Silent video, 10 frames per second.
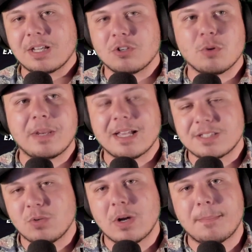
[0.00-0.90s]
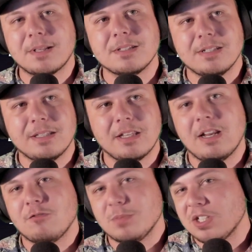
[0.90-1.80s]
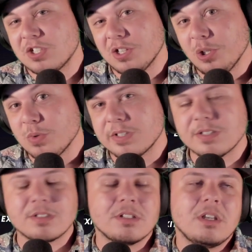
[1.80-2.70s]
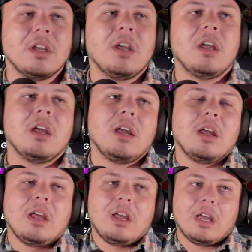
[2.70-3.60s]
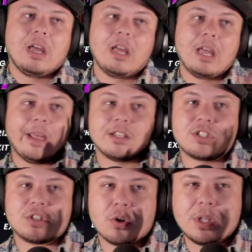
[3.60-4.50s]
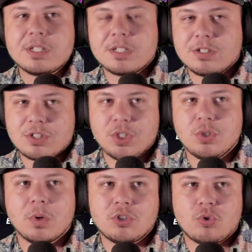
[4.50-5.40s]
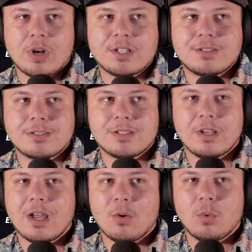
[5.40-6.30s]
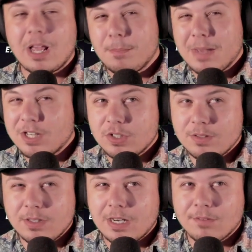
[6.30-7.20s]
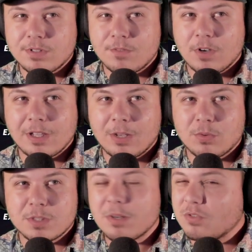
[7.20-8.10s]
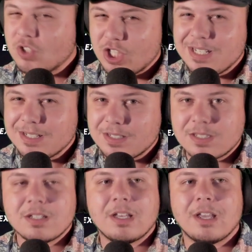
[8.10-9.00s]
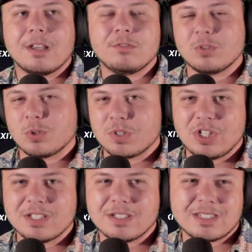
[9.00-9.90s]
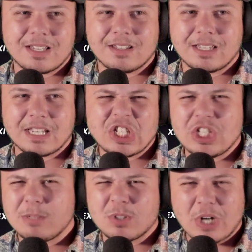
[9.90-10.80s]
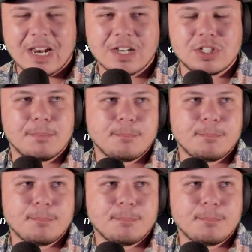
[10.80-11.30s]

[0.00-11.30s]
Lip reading: nobody has any weapons, and then everybody loses. And so this is to address what I imagine the devs felt like was a bit of cheese. If you don't know what cheese is, kind of like a cheap strategy.